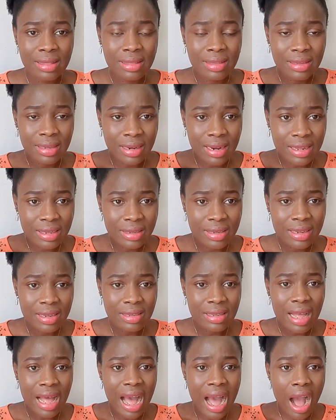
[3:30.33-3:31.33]
challenges
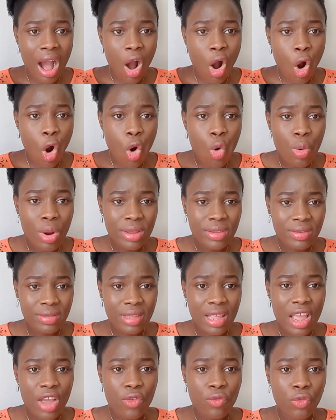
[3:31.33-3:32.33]
are always there